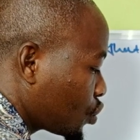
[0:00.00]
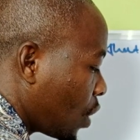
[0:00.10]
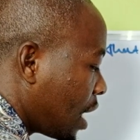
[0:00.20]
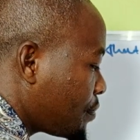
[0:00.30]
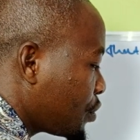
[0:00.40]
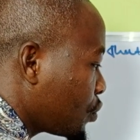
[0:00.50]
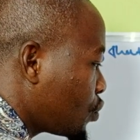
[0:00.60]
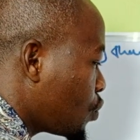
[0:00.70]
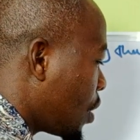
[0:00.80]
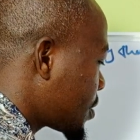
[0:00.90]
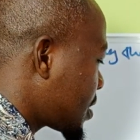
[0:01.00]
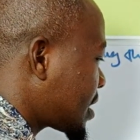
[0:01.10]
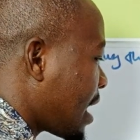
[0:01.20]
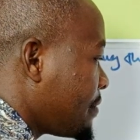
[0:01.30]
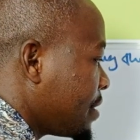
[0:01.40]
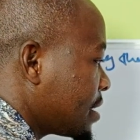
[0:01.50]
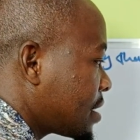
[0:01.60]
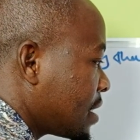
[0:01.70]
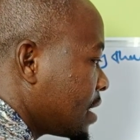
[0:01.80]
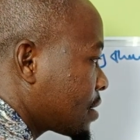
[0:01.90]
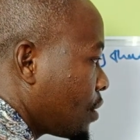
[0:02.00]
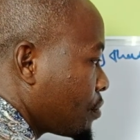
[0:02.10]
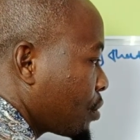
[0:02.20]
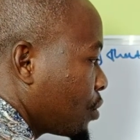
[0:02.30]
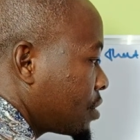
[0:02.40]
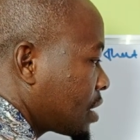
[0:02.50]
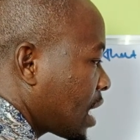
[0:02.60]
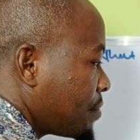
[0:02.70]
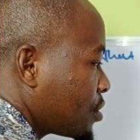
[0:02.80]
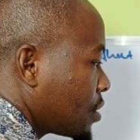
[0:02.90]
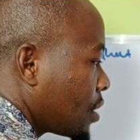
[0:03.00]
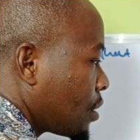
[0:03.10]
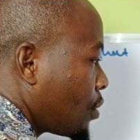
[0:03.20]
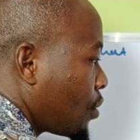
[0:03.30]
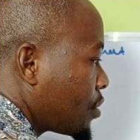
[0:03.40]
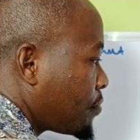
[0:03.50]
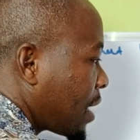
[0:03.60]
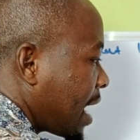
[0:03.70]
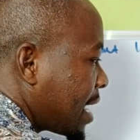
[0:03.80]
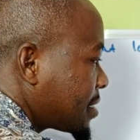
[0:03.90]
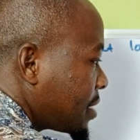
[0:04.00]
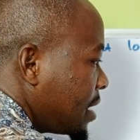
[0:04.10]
To help you do what? Service this loan, because it comes with a loan plus